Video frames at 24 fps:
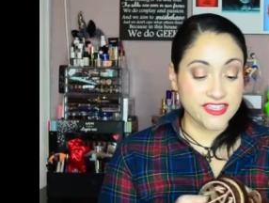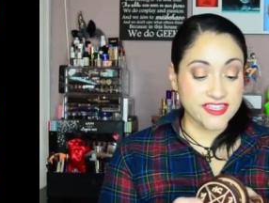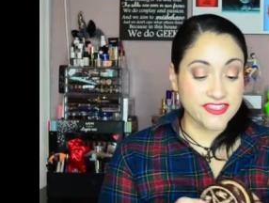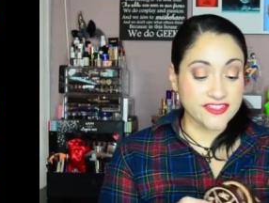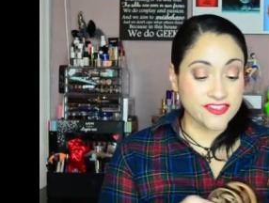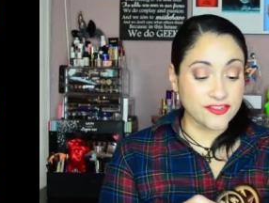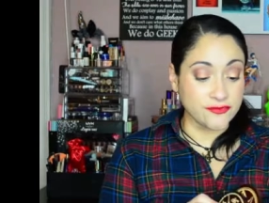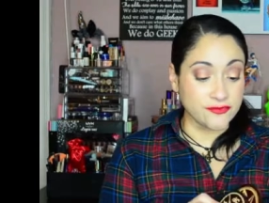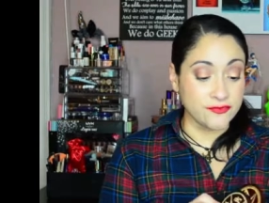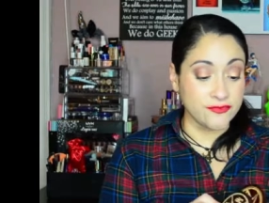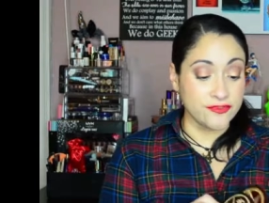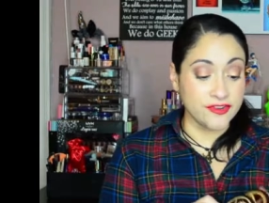these
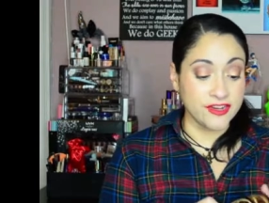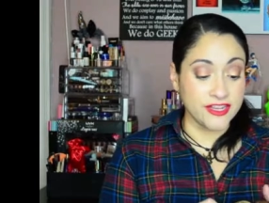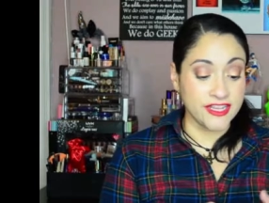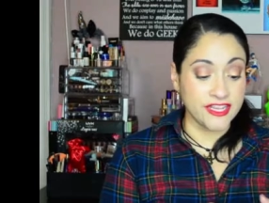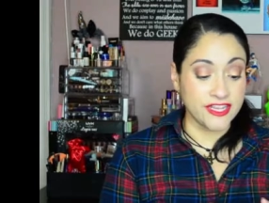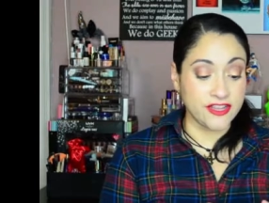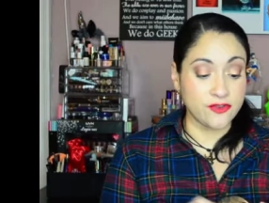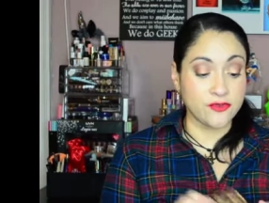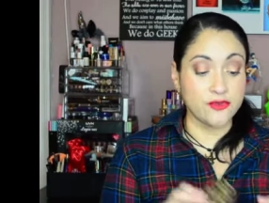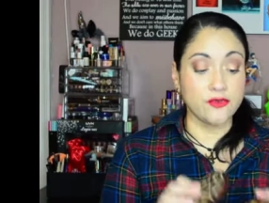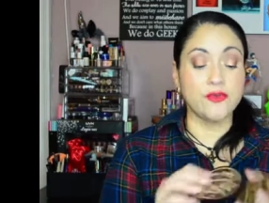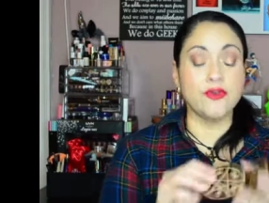are
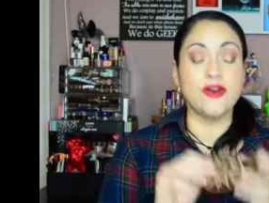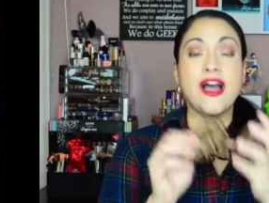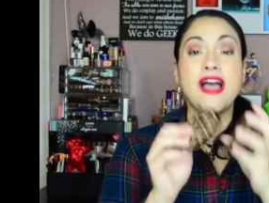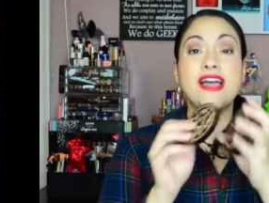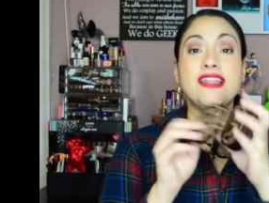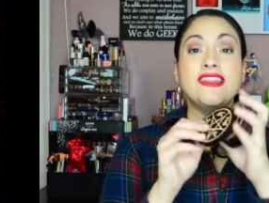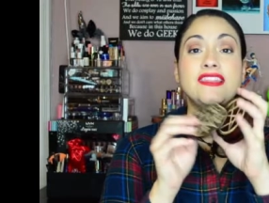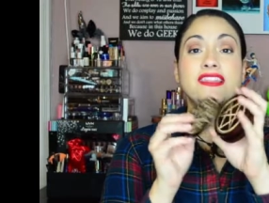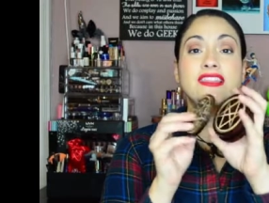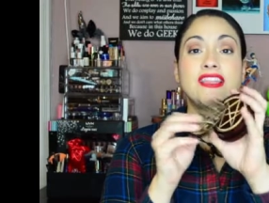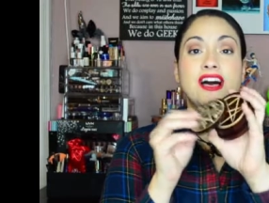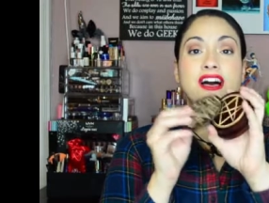really cool. I
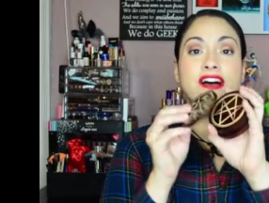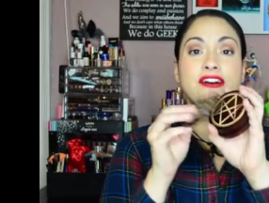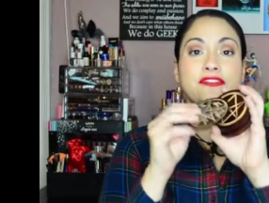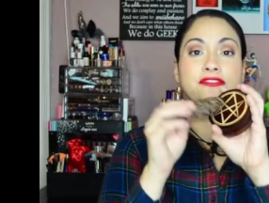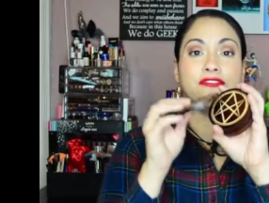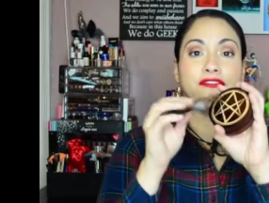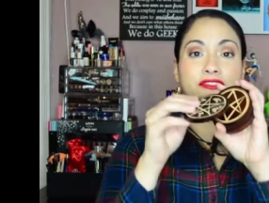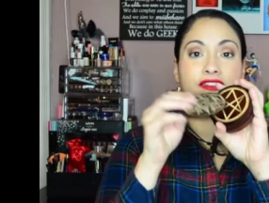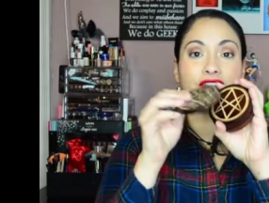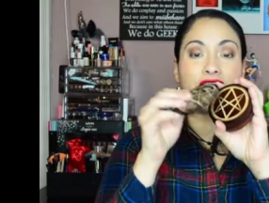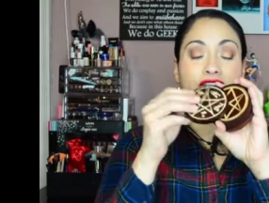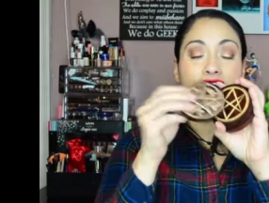
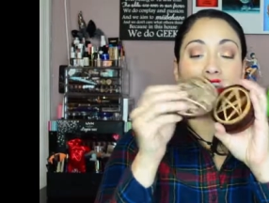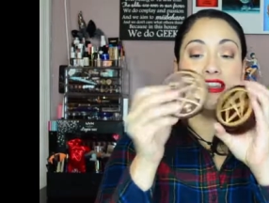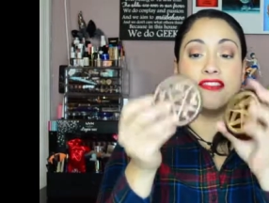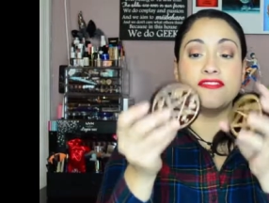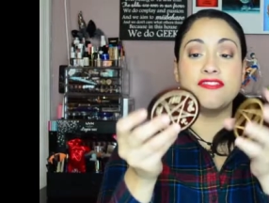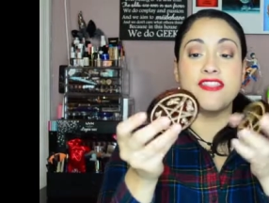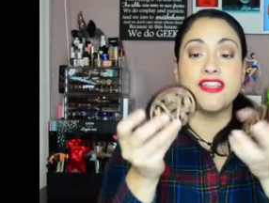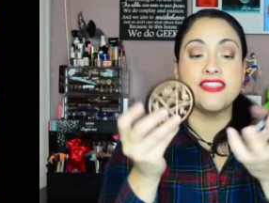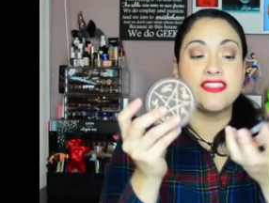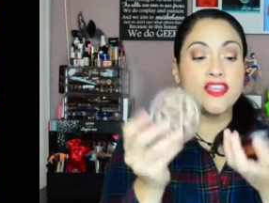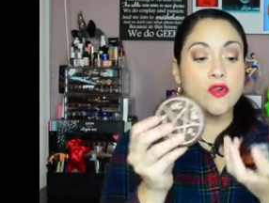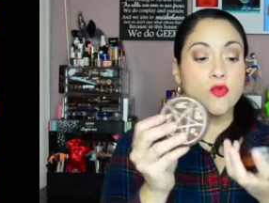love
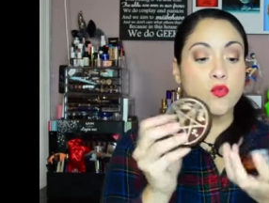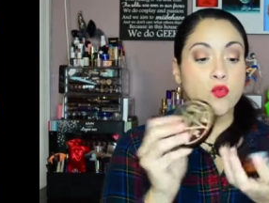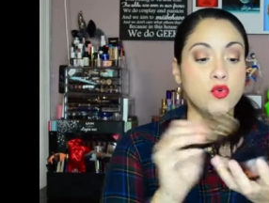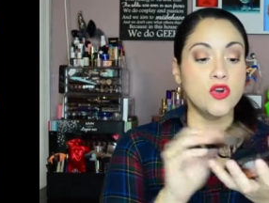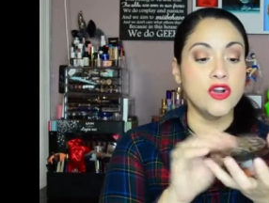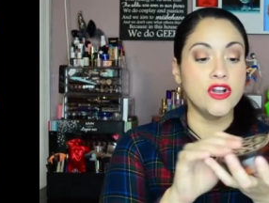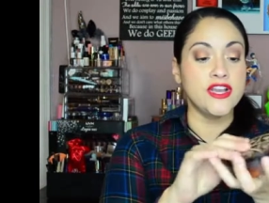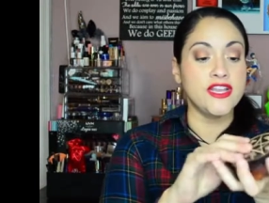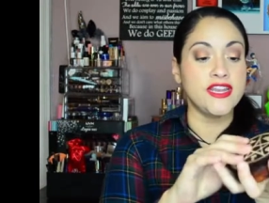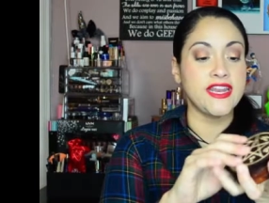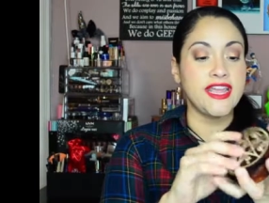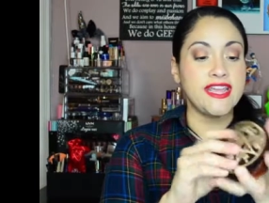that they're
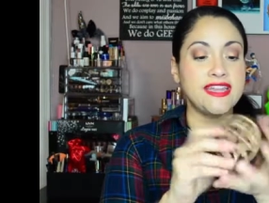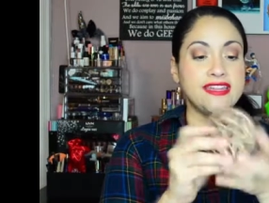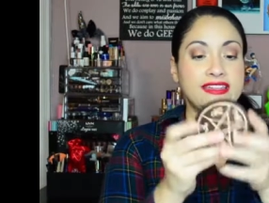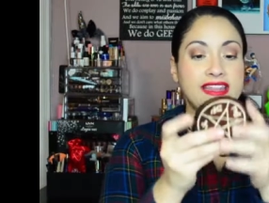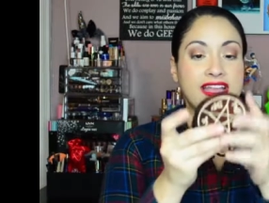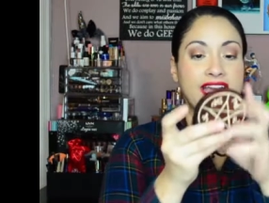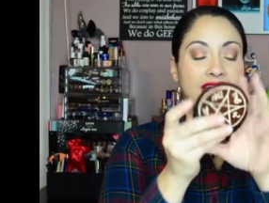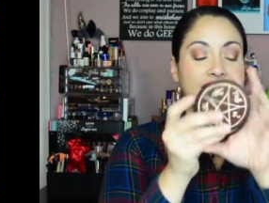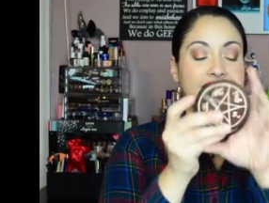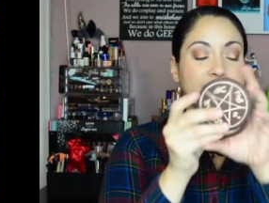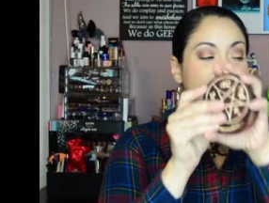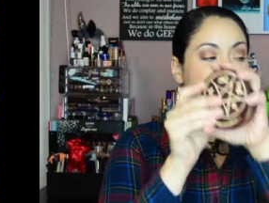wood and
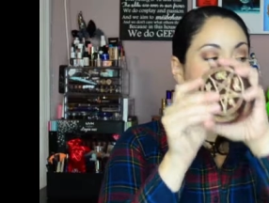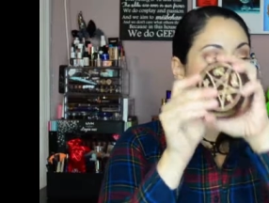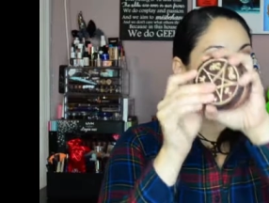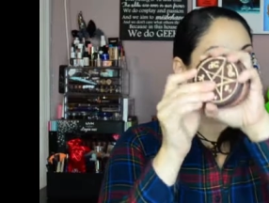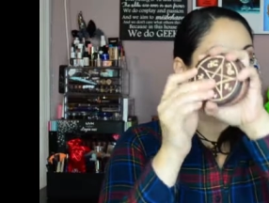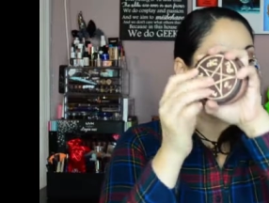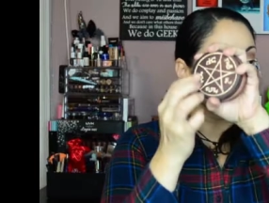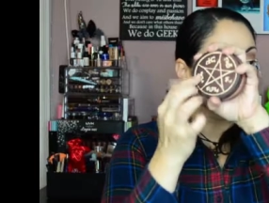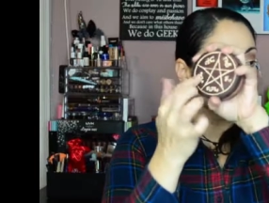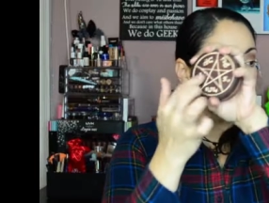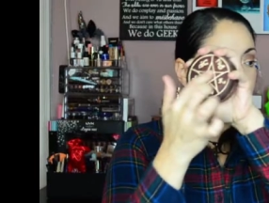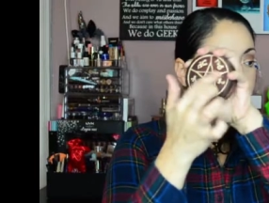that it's like
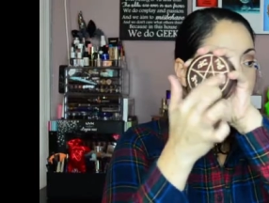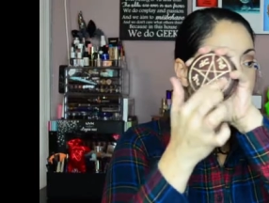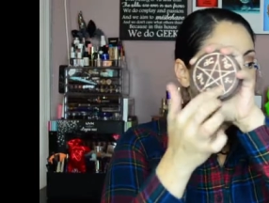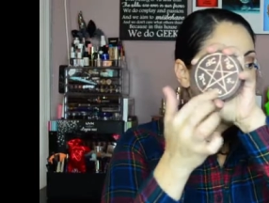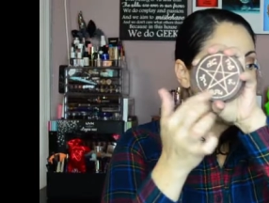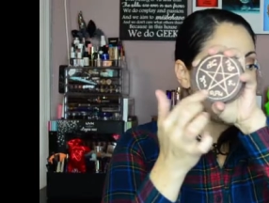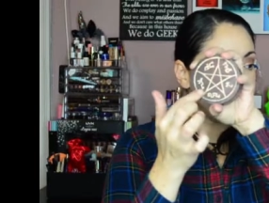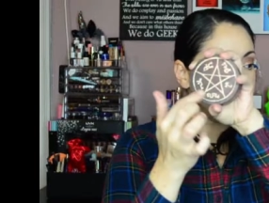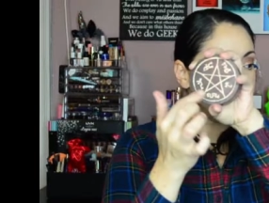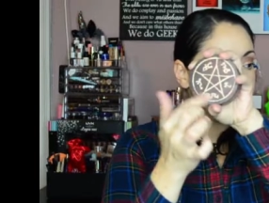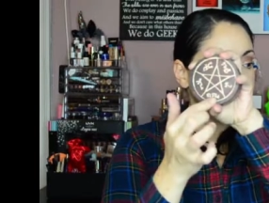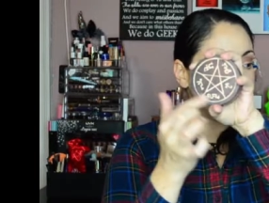
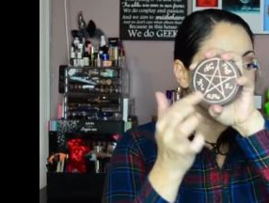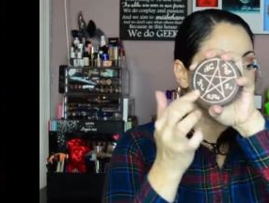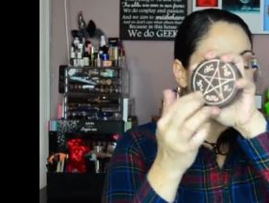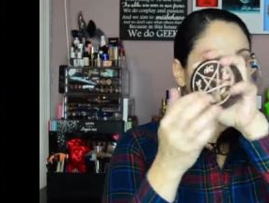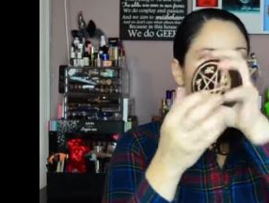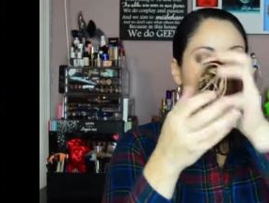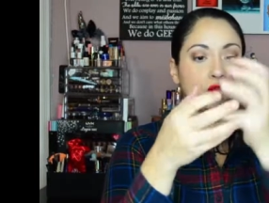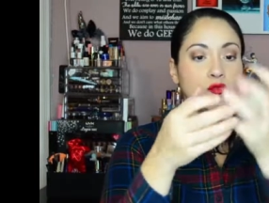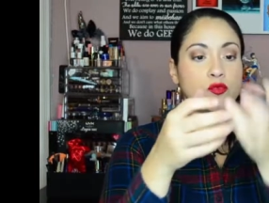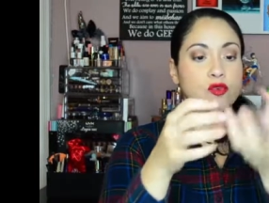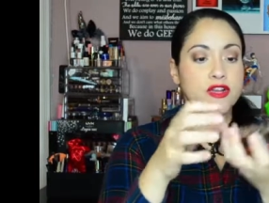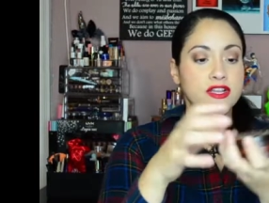engraved into
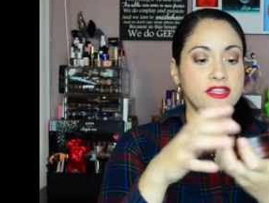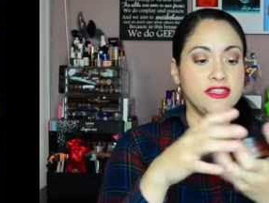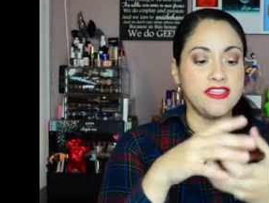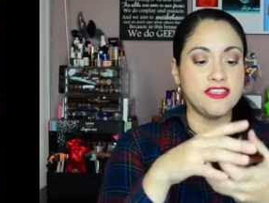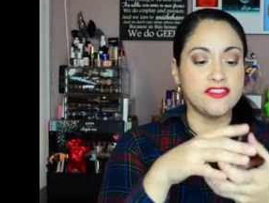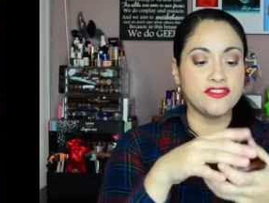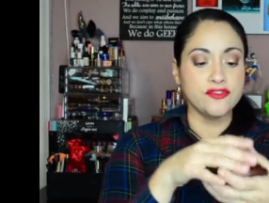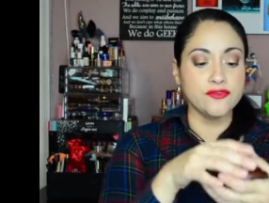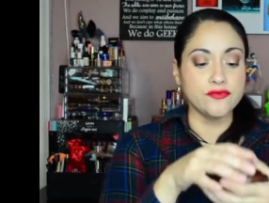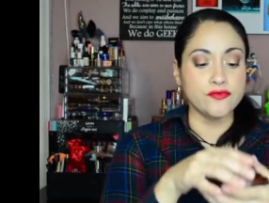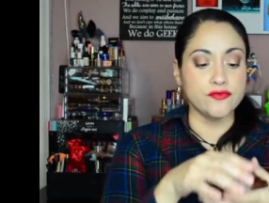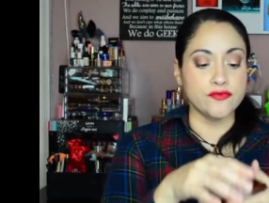the wood.
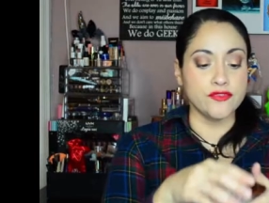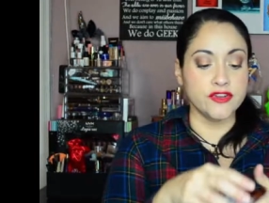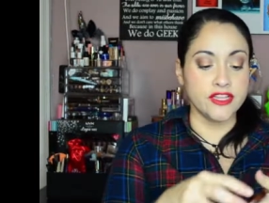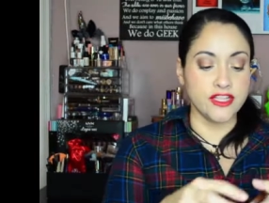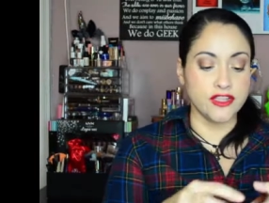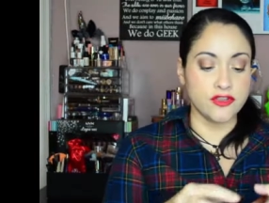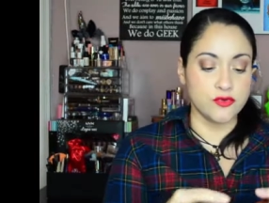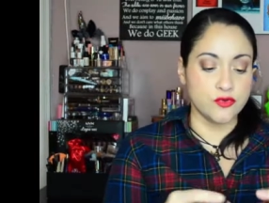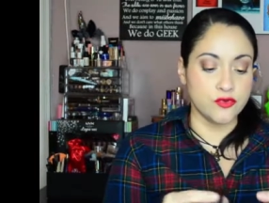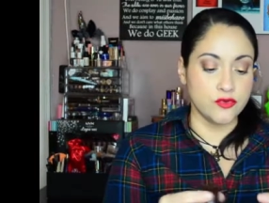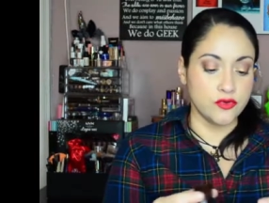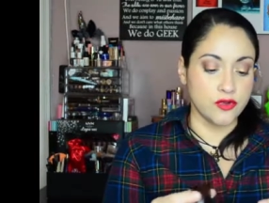These are
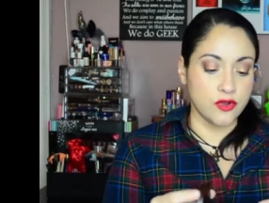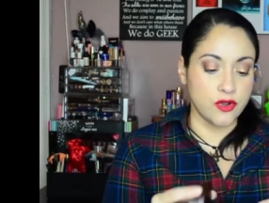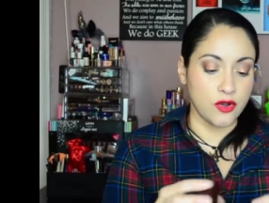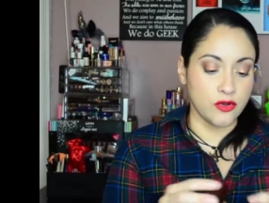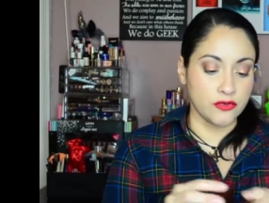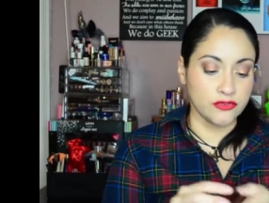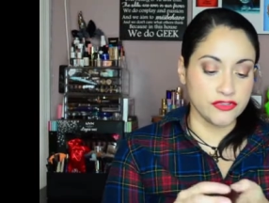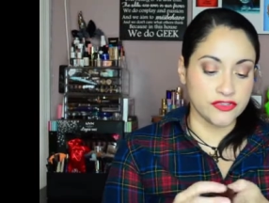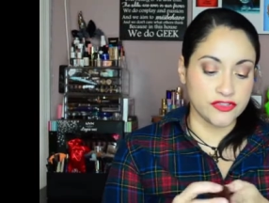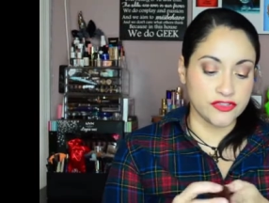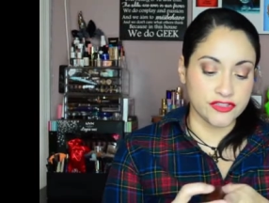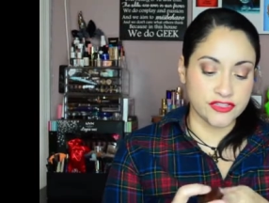really cool
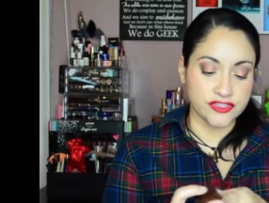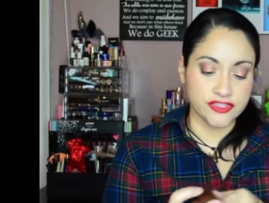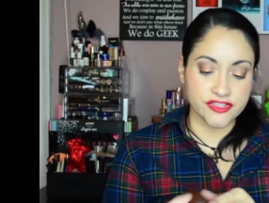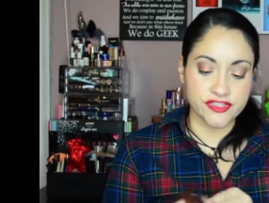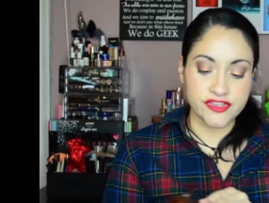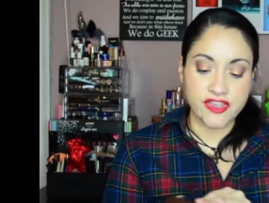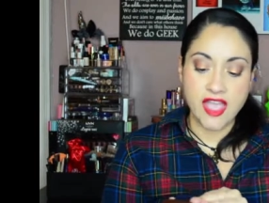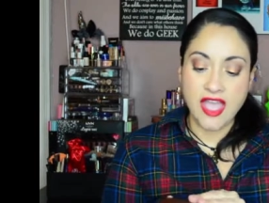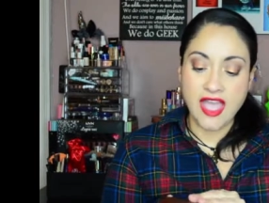coasters.